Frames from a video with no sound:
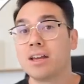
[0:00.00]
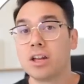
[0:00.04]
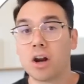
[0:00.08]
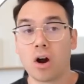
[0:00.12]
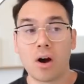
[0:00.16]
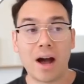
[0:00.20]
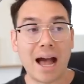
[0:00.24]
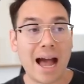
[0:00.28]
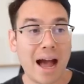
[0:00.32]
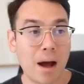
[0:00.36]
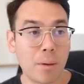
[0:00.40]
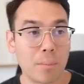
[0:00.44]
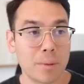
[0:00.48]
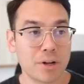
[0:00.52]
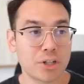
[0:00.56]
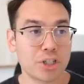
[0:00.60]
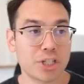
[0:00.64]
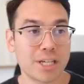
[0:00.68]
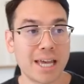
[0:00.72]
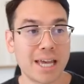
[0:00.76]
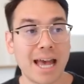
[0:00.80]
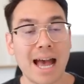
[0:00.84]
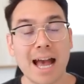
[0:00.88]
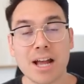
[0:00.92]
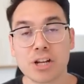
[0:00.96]
how much
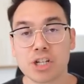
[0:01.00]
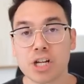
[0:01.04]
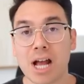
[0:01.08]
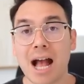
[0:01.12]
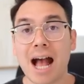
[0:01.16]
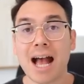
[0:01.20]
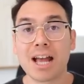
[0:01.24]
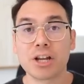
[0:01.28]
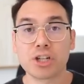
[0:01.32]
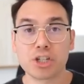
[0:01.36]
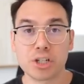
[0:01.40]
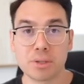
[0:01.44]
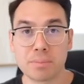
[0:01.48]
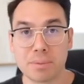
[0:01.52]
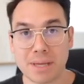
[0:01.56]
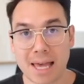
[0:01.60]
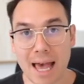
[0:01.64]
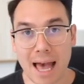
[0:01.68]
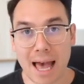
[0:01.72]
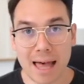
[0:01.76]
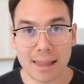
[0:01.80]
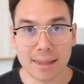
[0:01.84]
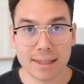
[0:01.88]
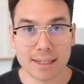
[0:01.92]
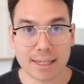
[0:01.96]
cash I should be
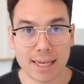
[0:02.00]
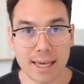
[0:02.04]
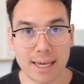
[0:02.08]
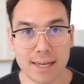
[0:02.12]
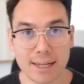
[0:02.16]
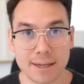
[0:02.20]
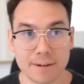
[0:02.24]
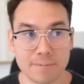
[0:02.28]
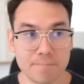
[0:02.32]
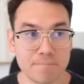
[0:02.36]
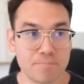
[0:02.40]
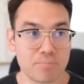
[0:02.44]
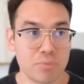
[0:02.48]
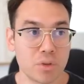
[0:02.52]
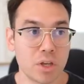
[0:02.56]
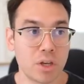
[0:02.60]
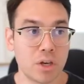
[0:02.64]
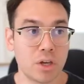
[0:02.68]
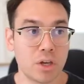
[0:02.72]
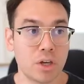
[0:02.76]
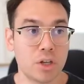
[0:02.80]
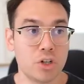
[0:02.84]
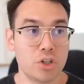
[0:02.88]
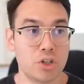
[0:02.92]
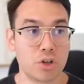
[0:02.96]
allocating
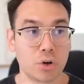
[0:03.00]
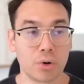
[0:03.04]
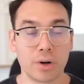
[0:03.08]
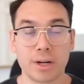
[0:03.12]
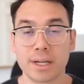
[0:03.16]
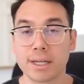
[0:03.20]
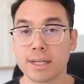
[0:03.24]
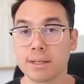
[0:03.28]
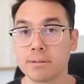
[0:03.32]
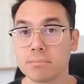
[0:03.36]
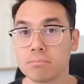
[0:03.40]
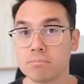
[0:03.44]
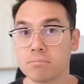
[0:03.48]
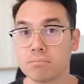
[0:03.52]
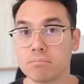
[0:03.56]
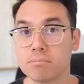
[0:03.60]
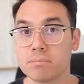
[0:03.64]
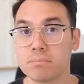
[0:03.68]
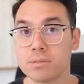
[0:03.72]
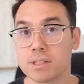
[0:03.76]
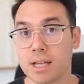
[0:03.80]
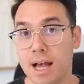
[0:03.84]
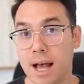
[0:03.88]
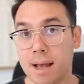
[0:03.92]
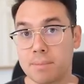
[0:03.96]
during
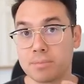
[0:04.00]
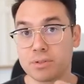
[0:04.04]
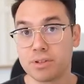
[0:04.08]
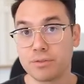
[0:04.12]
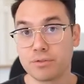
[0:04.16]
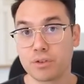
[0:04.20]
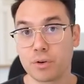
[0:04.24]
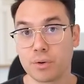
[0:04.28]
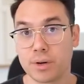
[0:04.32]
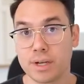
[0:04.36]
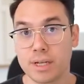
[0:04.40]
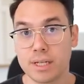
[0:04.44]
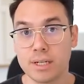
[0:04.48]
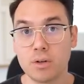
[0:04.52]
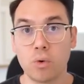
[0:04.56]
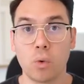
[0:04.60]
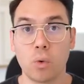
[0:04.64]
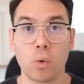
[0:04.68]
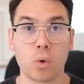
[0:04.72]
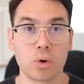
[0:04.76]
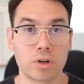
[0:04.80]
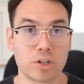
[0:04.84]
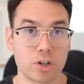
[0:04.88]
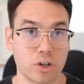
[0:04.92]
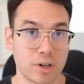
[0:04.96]
times of greed
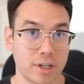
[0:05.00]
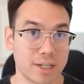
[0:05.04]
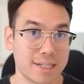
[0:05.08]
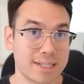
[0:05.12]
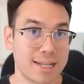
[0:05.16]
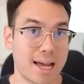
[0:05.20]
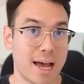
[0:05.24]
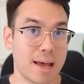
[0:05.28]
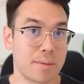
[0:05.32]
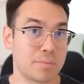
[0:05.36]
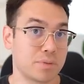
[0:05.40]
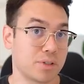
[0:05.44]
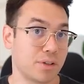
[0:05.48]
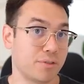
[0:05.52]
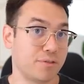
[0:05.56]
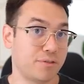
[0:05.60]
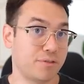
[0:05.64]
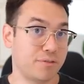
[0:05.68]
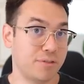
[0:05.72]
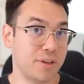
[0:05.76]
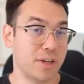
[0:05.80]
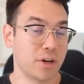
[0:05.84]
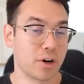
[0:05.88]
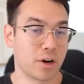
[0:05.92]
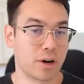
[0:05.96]
or during times of
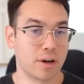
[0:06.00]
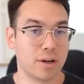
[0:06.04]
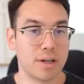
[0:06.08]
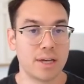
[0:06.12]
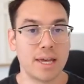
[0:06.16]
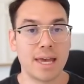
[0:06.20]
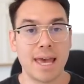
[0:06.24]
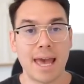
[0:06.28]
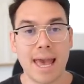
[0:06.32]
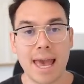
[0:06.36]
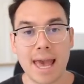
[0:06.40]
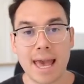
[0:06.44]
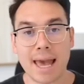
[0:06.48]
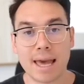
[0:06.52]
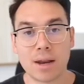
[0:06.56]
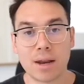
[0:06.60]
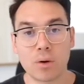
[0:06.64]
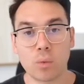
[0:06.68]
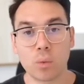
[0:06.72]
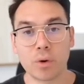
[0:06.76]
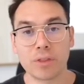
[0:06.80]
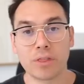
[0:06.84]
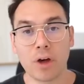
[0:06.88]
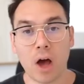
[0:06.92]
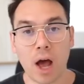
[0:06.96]
fear.
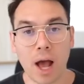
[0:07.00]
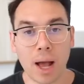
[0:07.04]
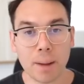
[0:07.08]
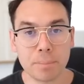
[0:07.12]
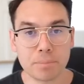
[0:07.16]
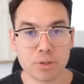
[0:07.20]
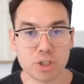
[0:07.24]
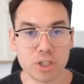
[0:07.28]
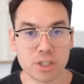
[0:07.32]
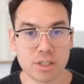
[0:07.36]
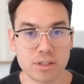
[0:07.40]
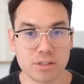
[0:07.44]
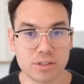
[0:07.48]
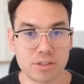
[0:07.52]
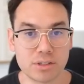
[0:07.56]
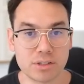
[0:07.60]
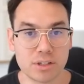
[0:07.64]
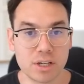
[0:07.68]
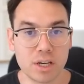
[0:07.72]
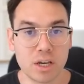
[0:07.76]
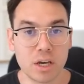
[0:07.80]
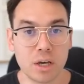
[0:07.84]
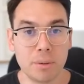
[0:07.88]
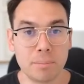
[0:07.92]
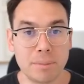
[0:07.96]
And with options,
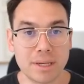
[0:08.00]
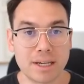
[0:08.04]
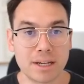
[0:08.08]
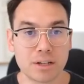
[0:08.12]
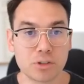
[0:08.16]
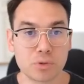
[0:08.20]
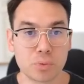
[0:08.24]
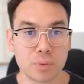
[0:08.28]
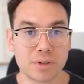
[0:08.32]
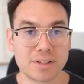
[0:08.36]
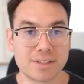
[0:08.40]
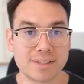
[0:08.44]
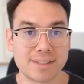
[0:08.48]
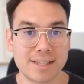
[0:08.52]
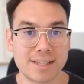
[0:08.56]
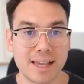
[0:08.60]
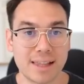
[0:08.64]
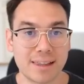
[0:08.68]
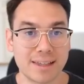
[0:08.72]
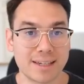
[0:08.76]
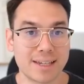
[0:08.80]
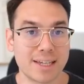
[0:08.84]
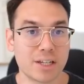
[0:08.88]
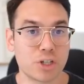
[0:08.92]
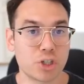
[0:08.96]
because we're
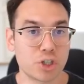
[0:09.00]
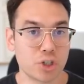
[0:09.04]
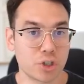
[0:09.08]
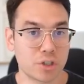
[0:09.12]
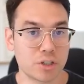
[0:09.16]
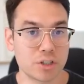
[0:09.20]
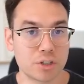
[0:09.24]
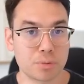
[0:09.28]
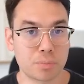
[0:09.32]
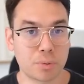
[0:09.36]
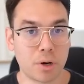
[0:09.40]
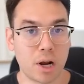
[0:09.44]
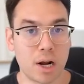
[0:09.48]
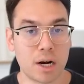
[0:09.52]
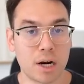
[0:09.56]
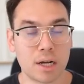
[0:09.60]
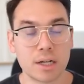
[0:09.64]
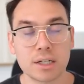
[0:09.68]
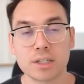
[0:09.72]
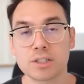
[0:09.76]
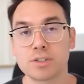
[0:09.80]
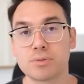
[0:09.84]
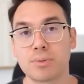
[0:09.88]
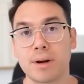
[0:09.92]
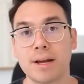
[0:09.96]
selling insurance
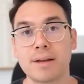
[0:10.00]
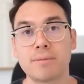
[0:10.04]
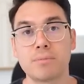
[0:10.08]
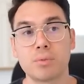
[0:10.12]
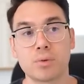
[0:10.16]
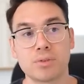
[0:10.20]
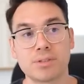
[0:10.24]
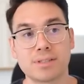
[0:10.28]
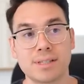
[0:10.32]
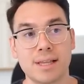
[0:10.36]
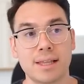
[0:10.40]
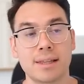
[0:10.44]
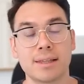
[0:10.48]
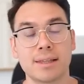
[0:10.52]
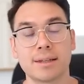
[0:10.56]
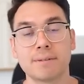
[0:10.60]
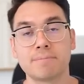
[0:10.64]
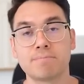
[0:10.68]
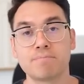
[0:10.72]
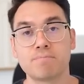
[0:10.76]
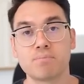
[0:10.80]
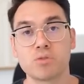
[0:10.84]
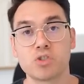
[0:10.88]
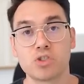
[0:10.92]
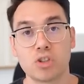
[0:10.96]
products, right? We're selling
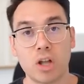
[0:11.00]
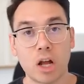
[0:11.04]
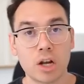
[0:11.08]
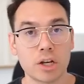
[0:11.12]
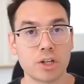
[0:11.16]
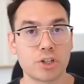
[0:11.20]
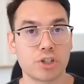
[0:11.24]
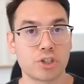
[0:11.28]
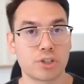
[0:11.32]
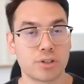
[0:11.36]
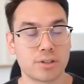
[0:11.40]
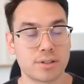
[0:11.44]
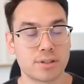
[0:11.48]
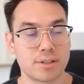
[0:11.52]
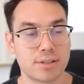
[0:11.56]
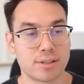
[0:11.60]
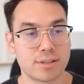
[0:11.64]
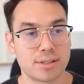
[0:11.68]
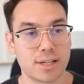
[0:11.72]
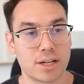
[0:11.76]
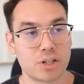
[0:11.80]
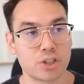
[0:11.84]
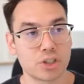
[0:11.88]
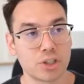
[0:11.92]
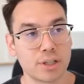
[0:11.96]
stock insurance
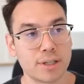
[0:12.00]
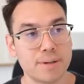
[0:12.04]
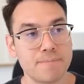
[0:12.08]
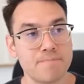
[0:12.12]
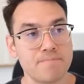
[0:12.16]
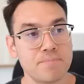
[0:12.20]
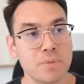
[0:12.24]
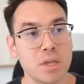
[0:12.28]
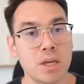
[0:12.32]
essentially.